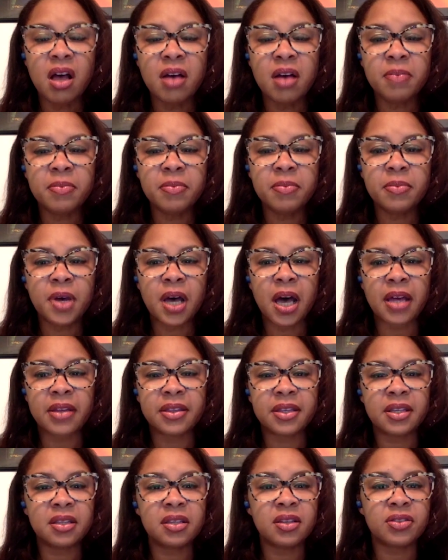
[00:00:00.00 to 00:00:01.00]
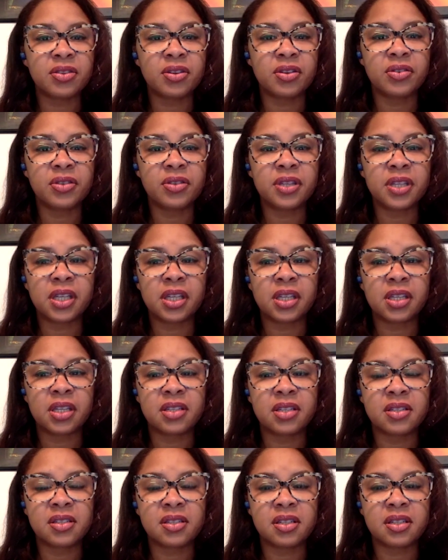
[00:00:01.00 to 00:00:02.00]
I think the third thing
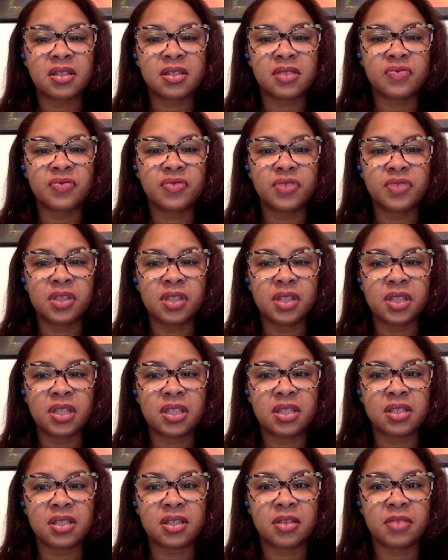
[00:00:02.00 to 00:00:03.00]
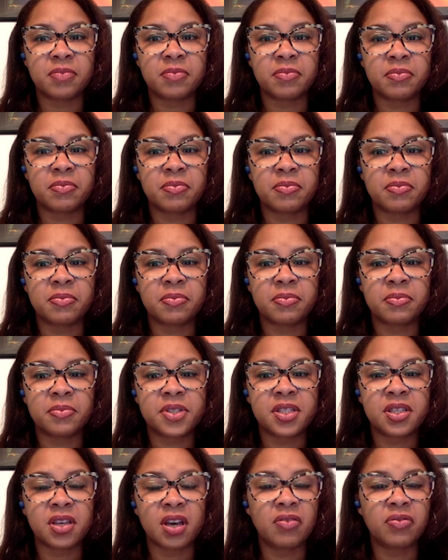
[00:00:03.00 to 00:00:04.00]
is really some
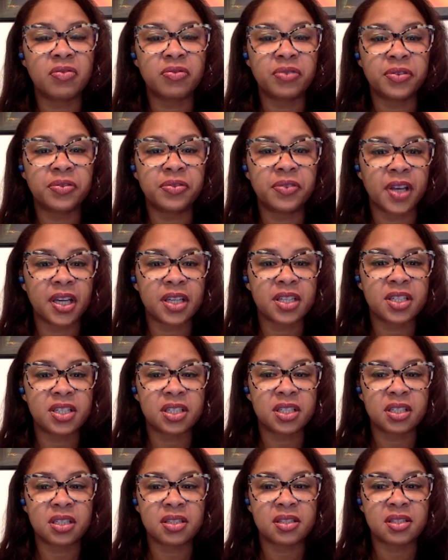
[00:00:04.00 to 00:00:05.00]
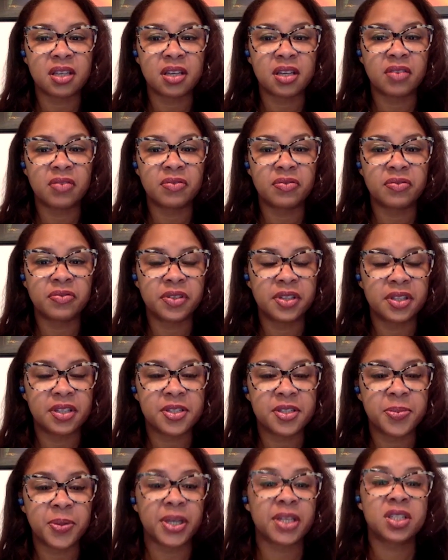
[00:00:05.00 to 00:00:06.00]
self-reflection and
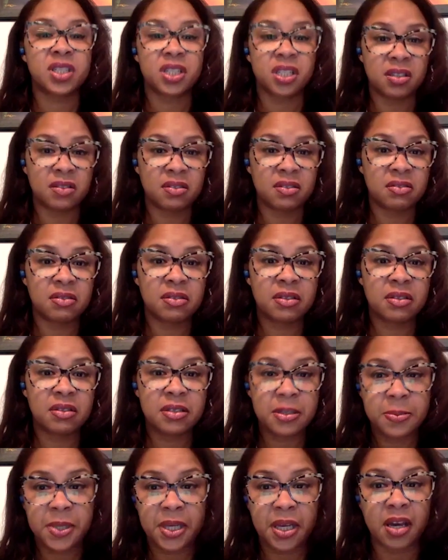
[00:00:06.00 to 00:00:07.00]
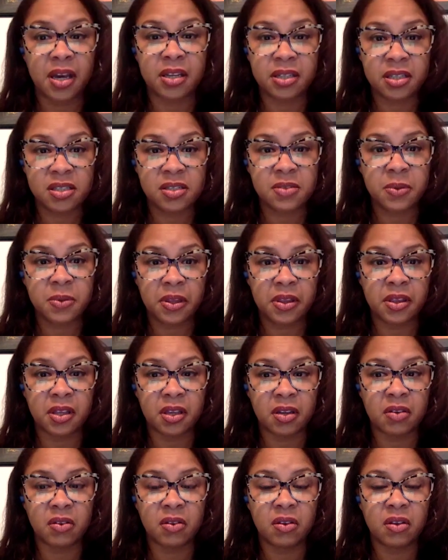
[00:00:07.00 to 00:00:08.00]
self-inspection, to be honest with
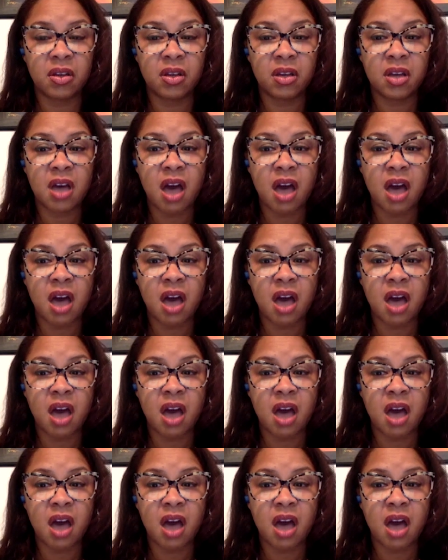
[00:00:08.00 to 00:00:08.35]
you.